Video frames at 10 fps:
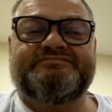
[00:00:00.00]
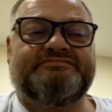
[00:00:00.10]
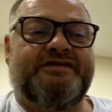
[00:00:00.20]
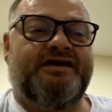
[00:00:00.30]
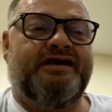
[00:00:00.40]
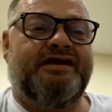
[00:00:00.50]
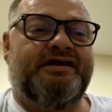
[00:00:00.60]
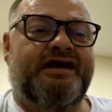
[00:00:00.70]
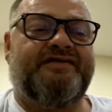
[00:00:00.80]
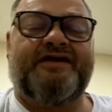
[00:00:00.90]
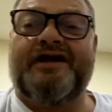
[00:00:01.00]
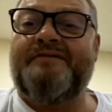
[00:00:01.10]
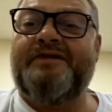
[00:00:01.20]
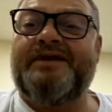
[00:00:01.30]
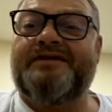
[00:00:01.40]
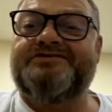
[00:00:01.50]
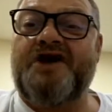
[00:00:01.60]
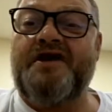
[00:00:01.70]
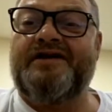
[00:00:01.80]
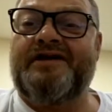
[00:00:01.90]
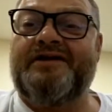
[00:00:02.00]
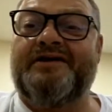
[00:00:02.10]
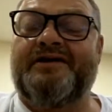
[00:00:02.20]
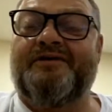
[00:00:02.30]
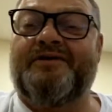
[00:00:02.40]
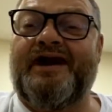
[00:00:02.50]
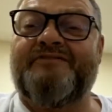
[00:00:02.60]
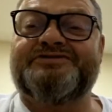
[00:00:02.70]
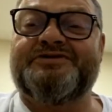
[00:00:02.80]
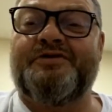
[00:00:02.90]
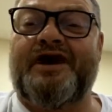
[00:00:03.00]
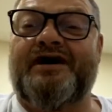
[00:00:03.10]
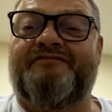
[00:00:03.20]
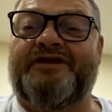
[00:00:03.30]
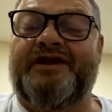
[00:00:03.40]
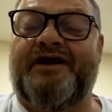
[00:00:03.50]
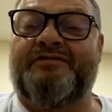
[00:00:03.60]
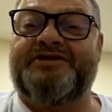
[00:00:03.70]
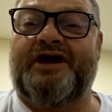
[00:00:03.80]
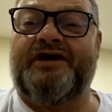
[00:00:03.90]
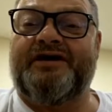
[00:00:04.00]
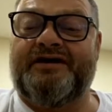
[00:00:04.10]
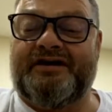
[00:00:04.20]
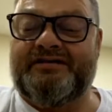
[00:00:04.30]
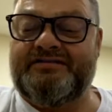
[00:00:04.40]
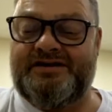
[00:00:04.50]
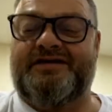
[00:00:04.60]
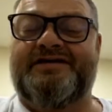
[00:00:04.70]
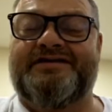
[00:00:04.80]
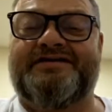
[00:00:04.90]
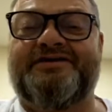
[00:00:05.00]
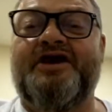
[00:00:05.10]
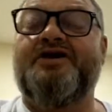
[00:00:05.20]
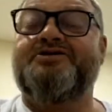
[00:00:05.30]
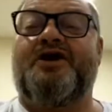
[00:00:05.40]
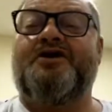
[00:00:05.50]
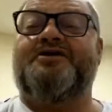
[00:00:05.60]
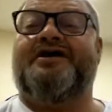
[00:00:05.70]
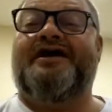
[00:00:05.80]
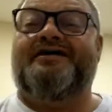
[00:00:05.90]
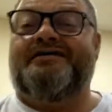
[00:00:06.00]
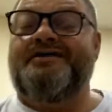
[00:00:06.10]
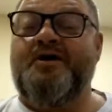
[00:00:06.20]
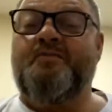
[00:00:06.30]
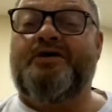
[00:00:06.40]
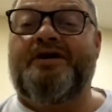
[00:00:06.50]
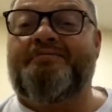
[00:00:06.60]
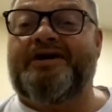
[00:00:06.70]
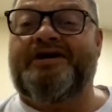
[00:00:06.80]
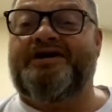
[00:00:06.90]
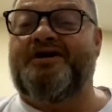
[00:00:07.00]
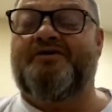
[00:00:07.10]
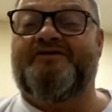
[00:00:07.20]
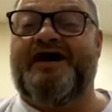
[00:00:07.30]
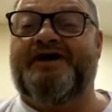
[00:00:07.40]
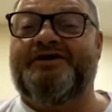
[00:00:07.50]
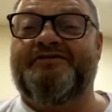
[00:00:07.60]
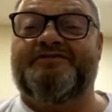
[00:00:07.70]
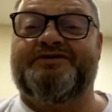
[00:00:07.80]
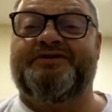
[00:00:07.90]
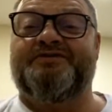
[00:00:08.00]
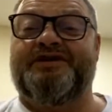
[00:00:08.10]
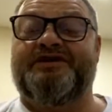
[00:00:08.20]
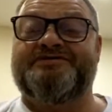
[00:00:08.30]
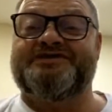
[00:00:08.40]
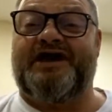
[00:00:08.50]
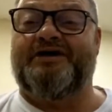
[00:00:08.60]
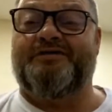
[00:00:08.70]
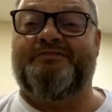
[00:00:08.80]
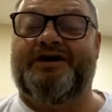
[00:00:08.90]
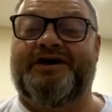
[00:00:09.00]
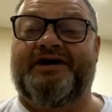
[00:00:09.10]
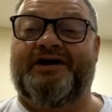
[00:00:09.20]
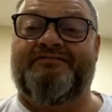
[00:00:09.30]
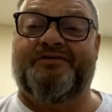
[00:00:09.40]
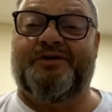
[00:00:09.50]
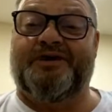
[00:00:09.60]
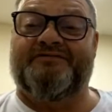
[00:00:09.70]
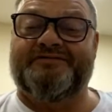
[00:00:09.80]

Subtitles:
yeah, I thought I'd be a giant landlord. I was so confident I retired. Turned out property had no value for 2 years, and I owed money on every one of them.